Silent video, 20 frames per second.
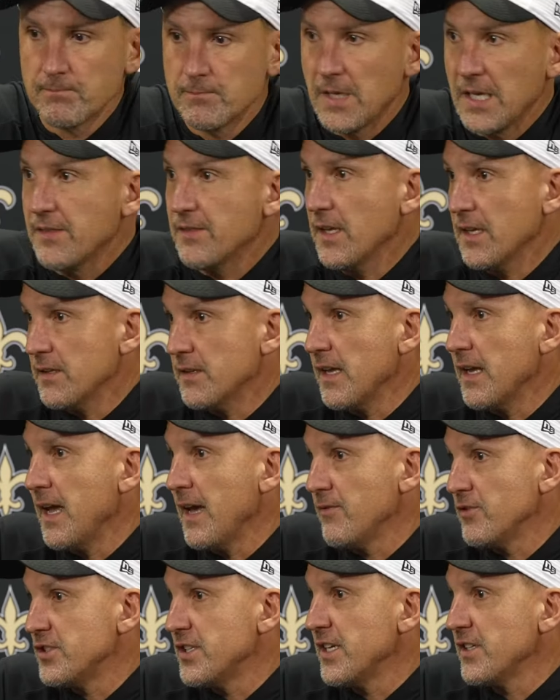they think they
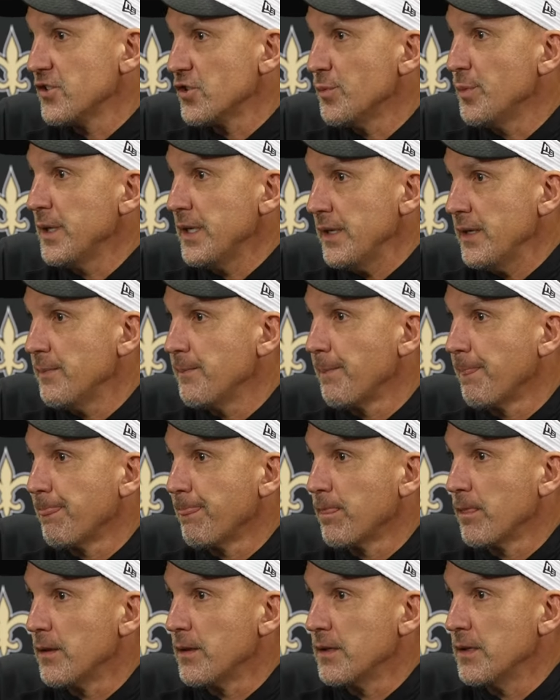have a chance to be,
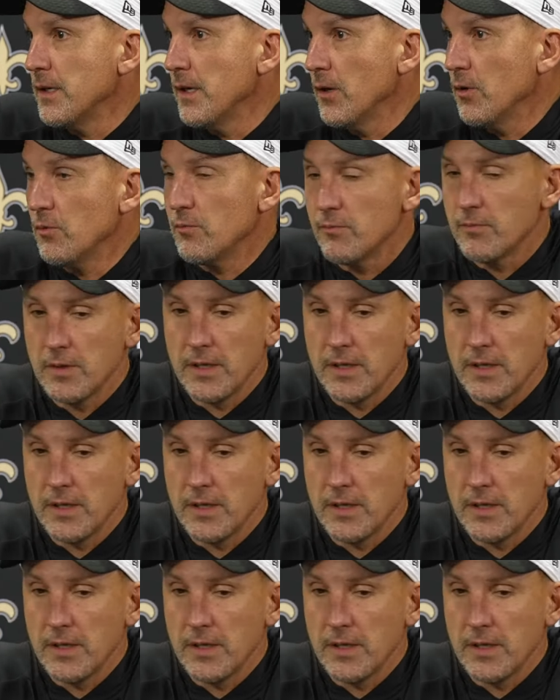you know,